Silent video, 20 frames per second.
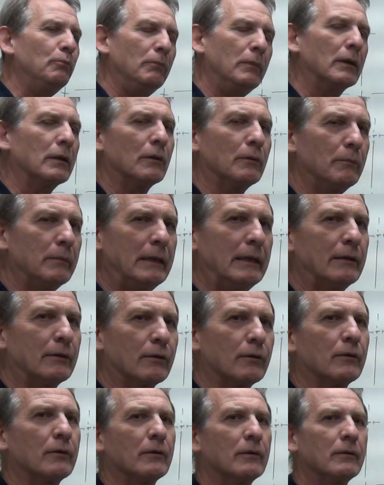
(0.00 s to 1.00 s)

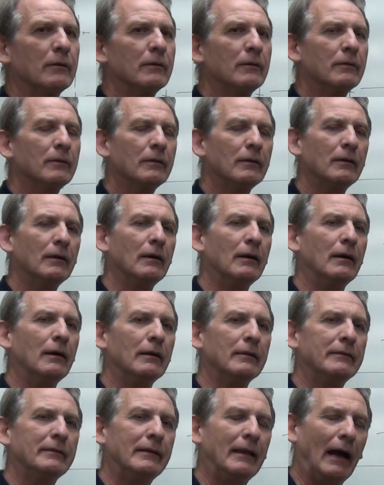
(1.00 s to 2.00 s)
millimeter
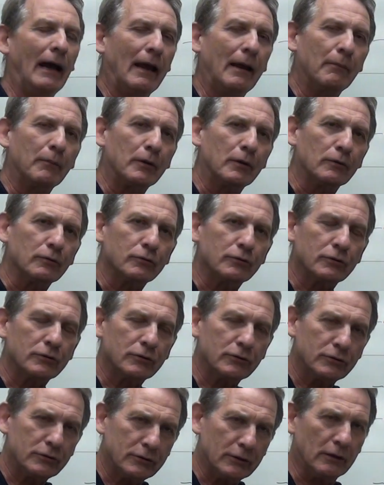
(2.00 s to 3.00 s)
diameter
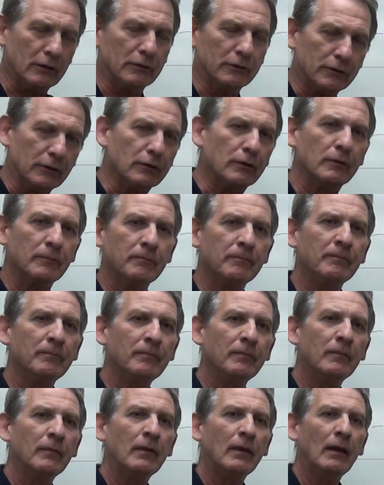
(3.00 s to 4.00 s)
cylinder,
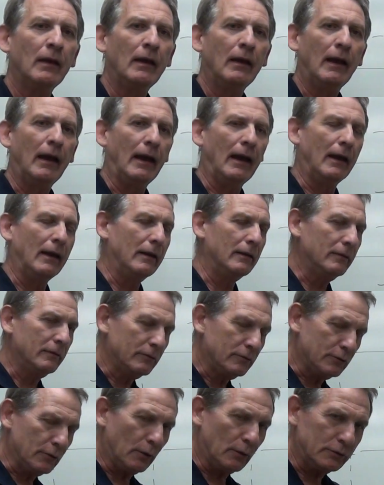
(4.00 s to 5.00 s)

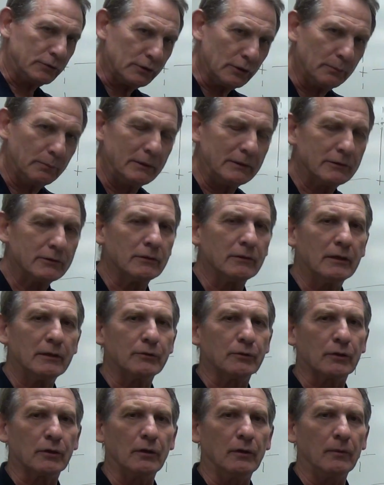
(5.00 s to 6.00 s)
and so it should be
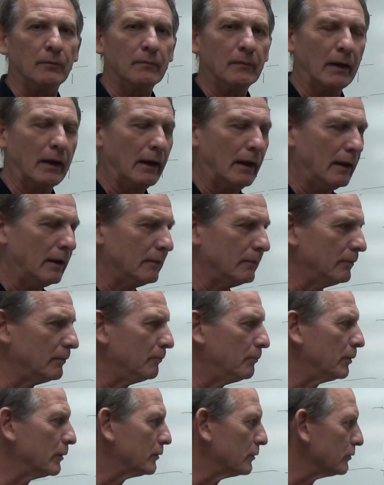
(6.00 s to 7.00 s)
cylindrical.
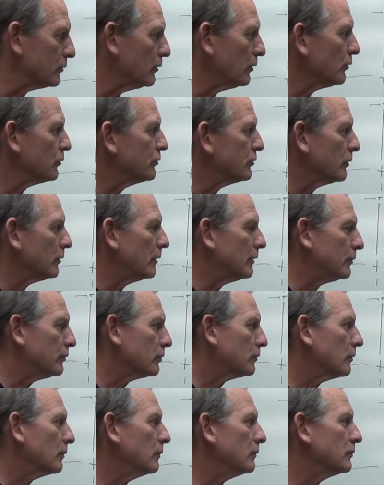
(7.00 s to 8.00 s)
But there's no
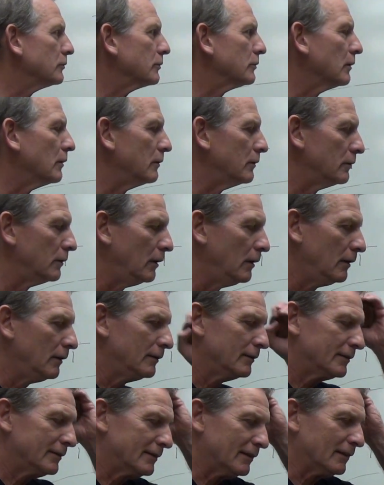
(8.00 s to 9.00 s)

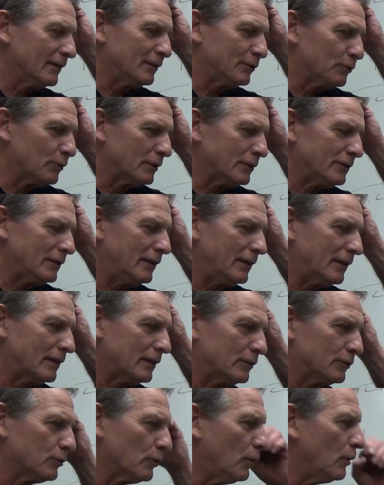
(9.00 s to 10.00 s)
cylindricity
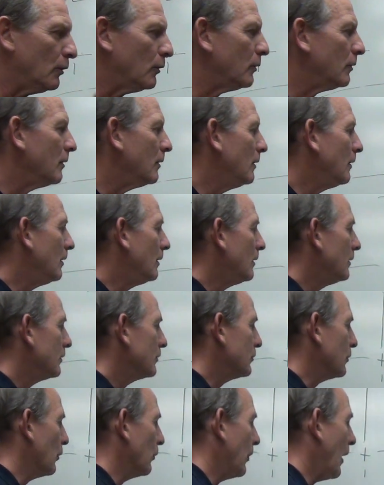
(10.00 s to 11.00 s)
control,
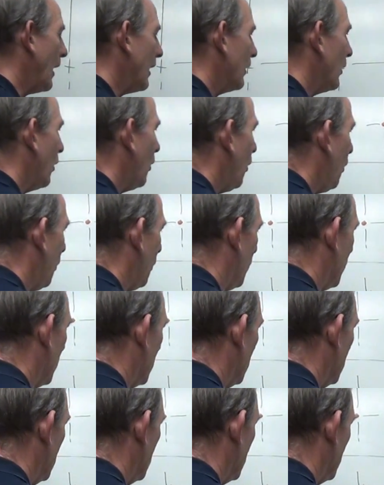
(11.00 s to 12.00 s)
so that
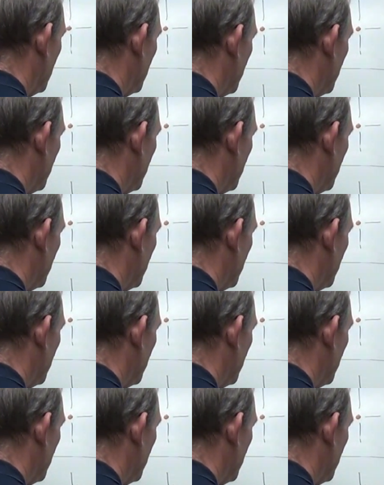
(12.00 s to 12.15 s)
hole